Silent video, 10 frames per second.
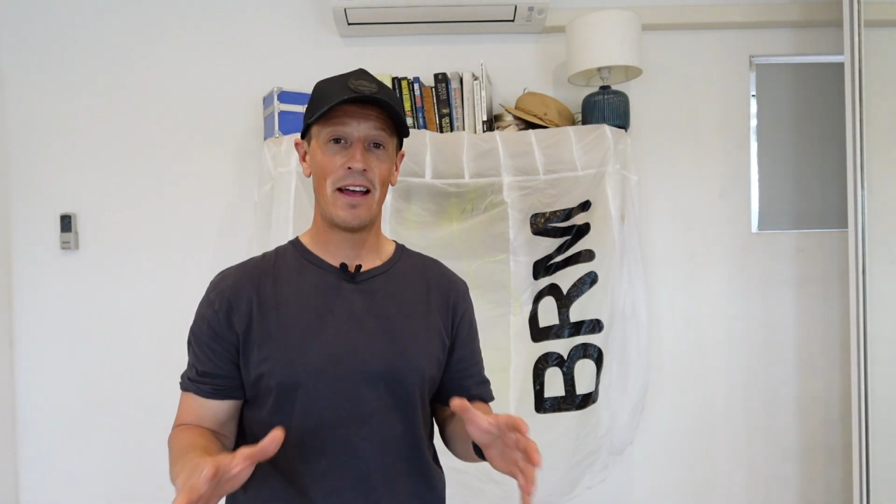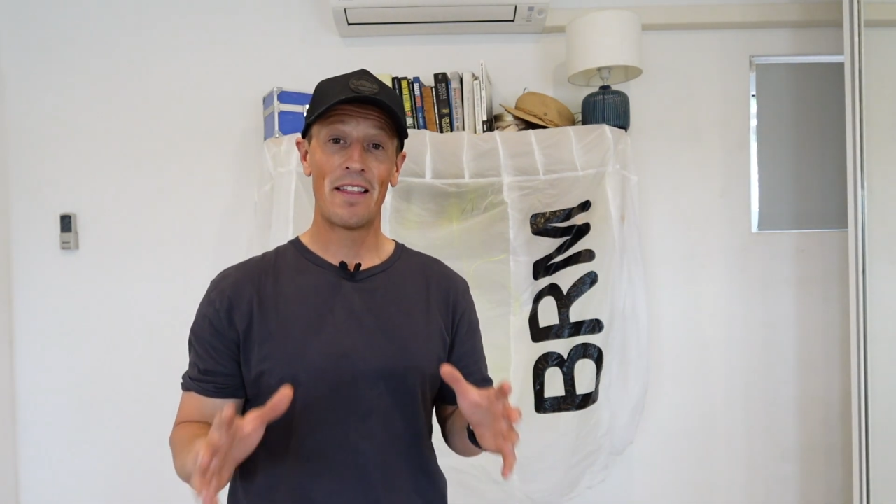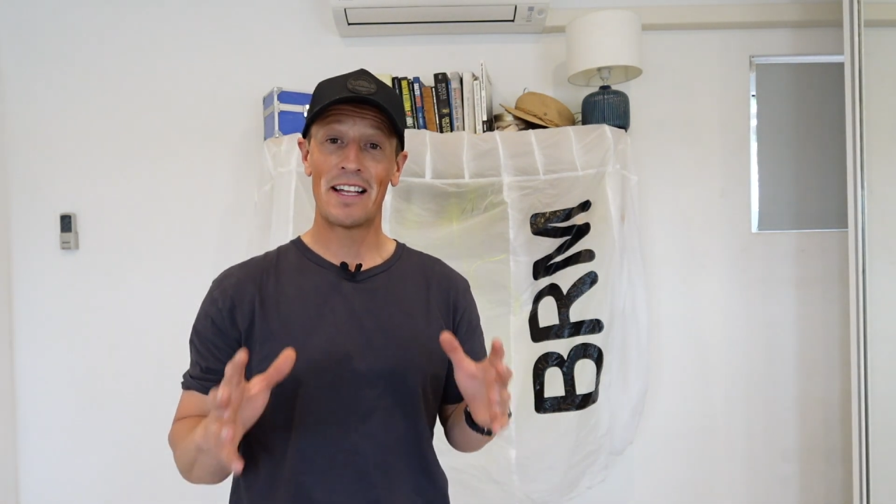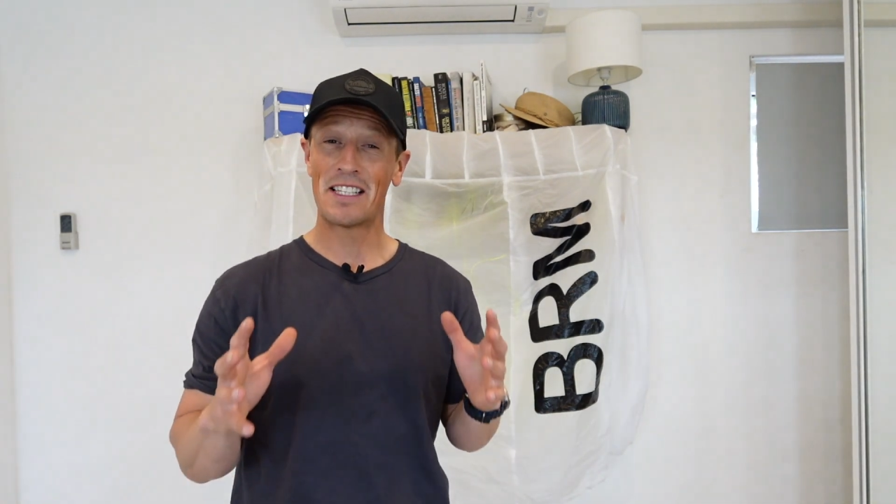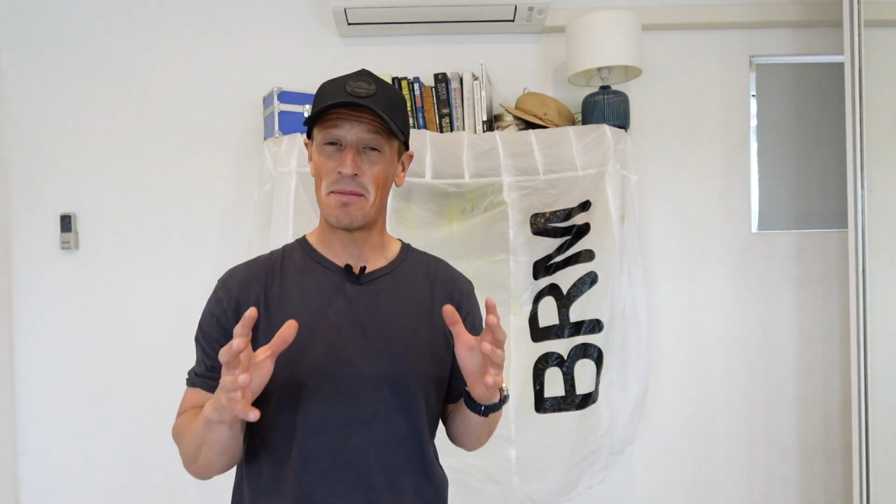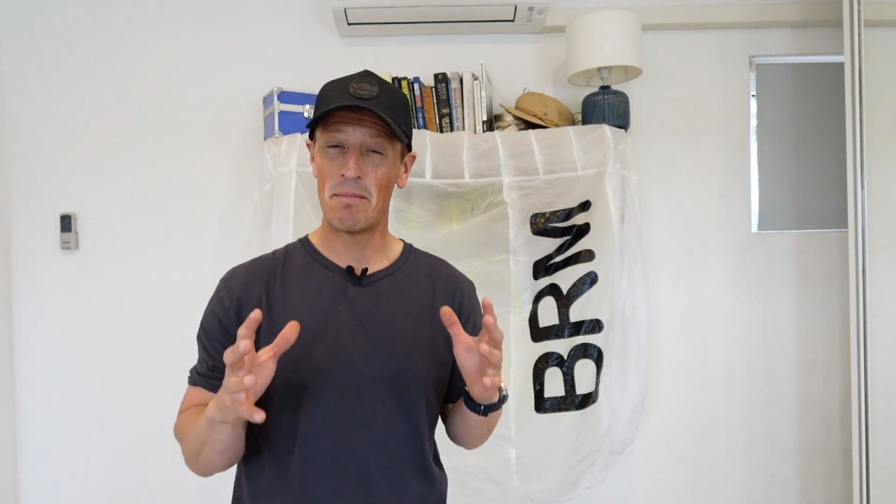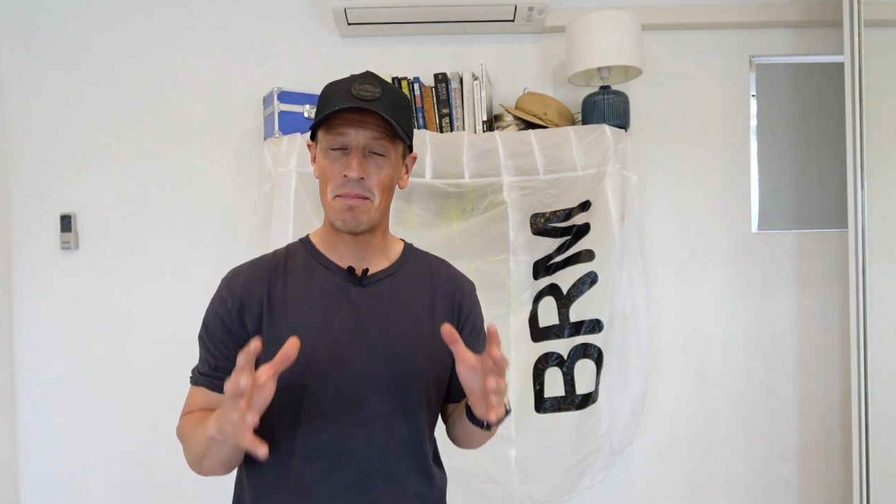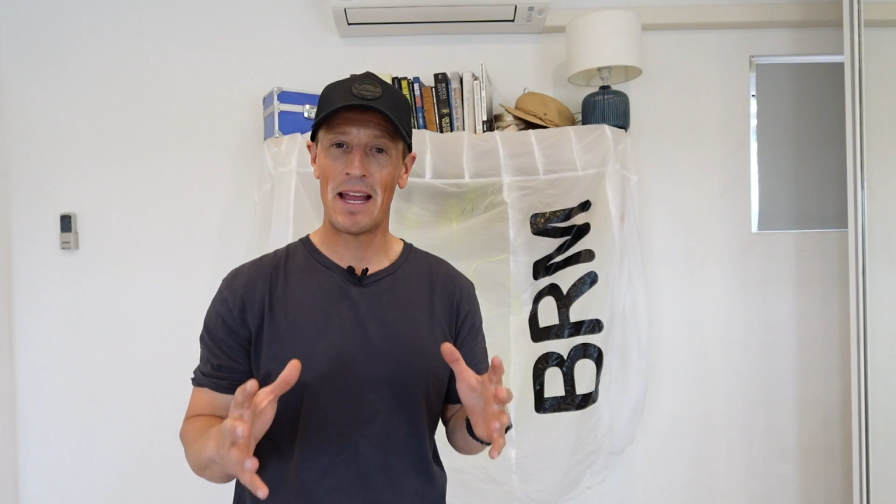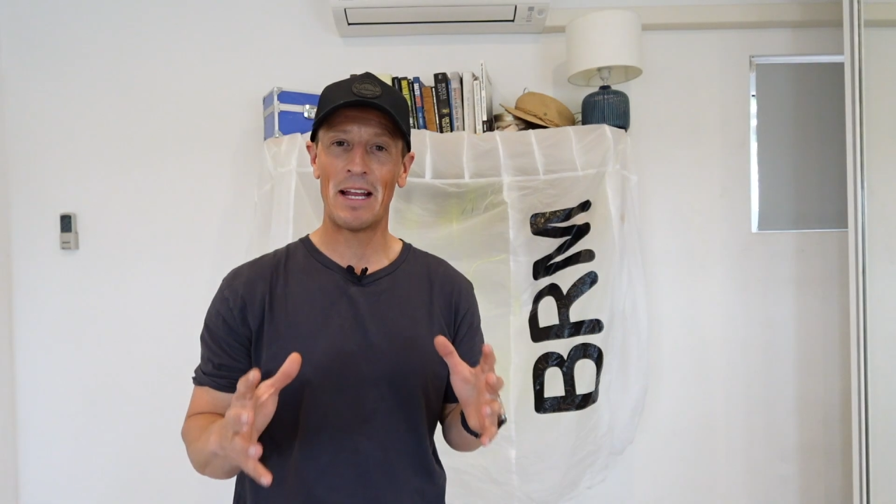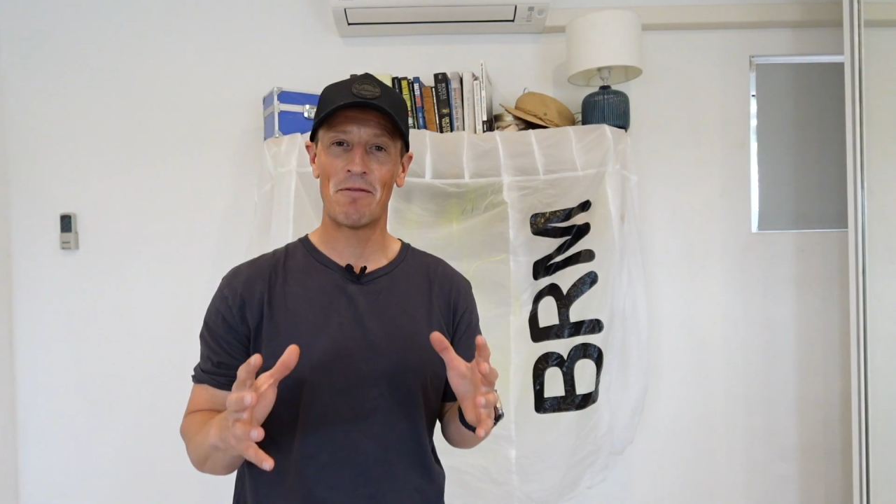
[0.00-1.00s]
That's the
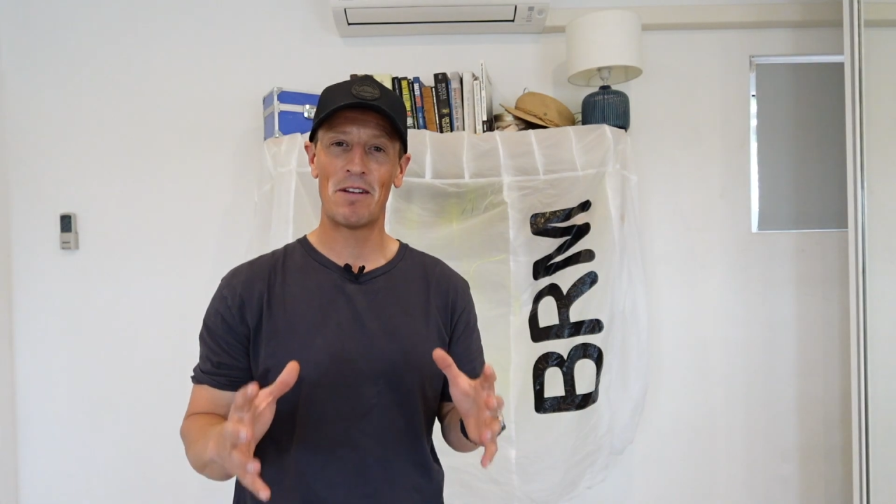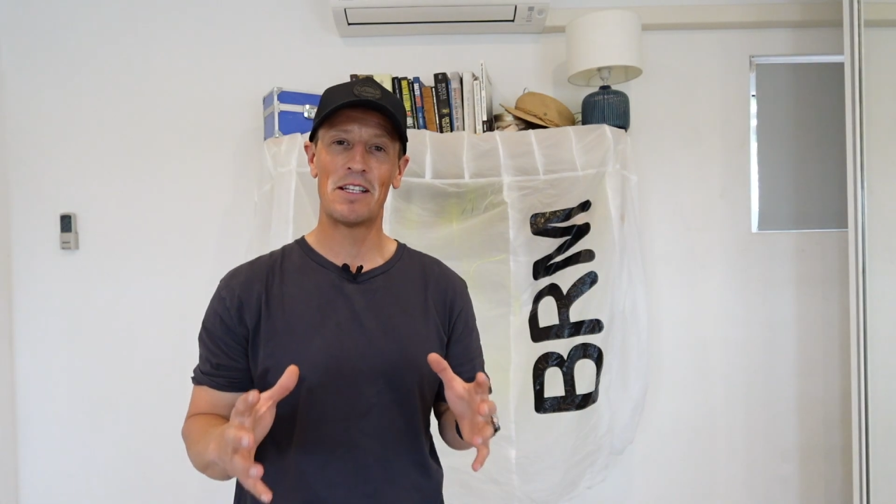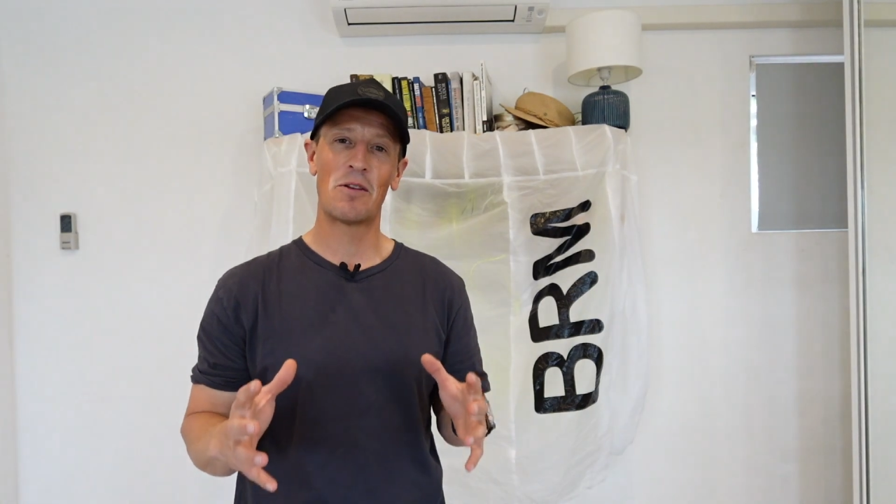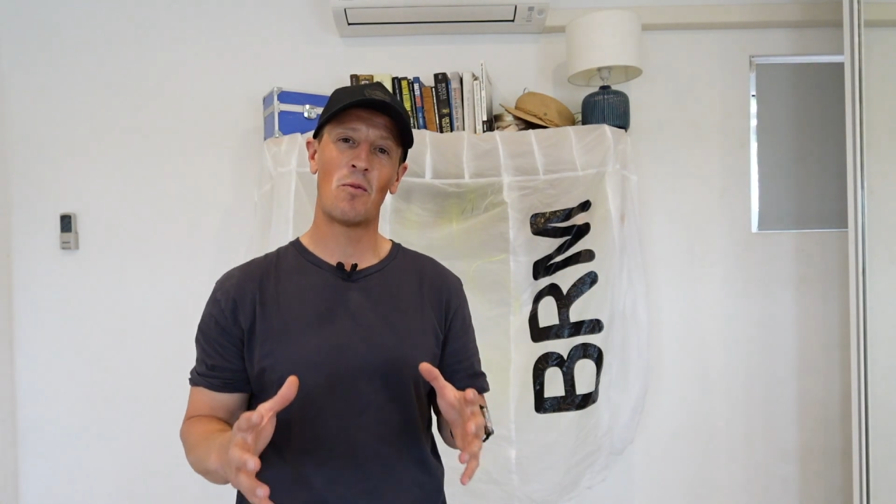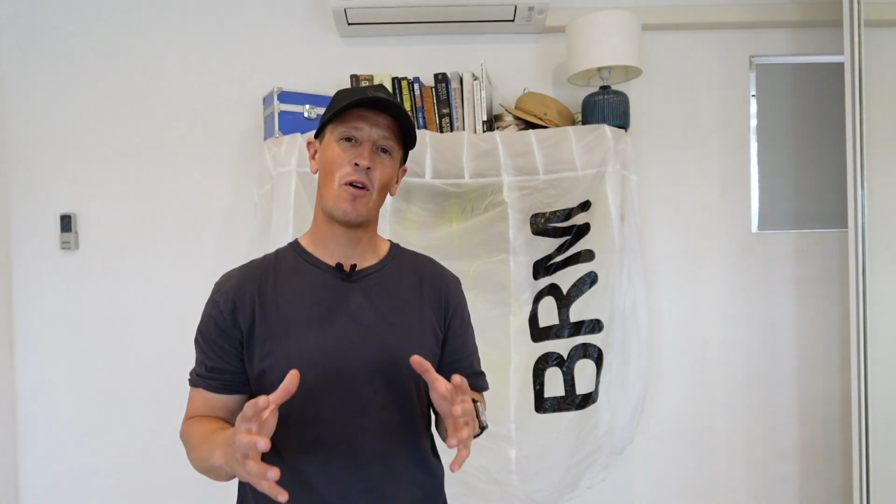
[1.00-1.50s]
main reason